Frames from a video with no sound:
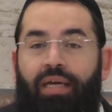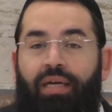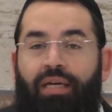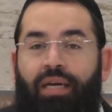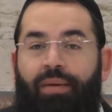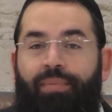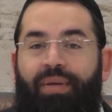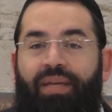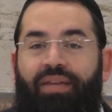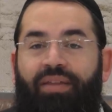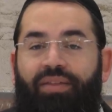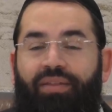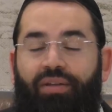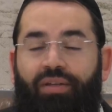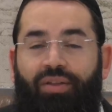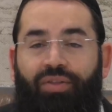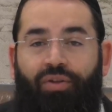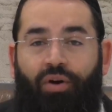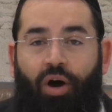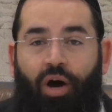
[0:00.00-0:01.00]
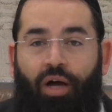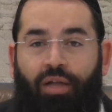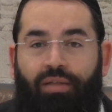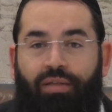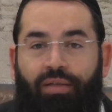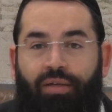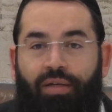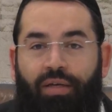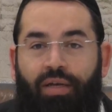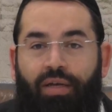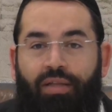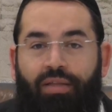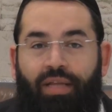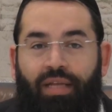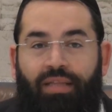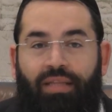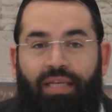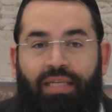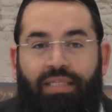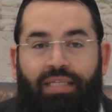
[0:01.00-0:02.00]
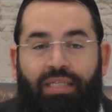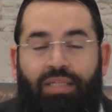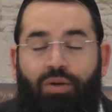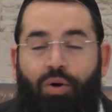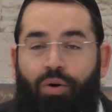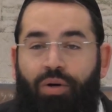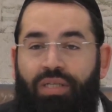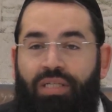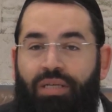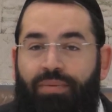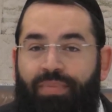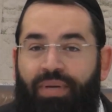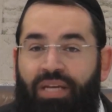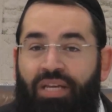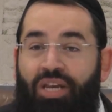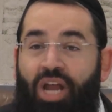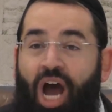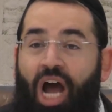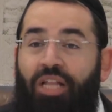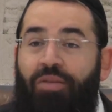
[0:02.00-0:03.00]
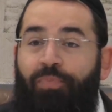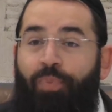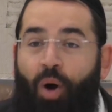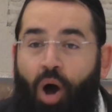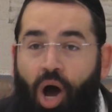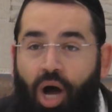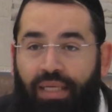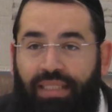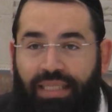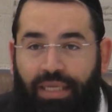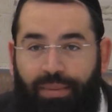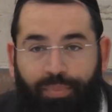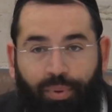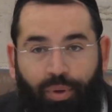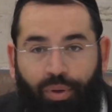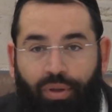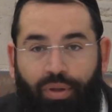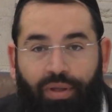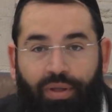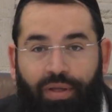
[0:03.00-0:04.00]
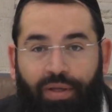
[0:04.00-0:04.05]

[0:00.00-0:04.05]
Rebbe thought that this is going to be not possible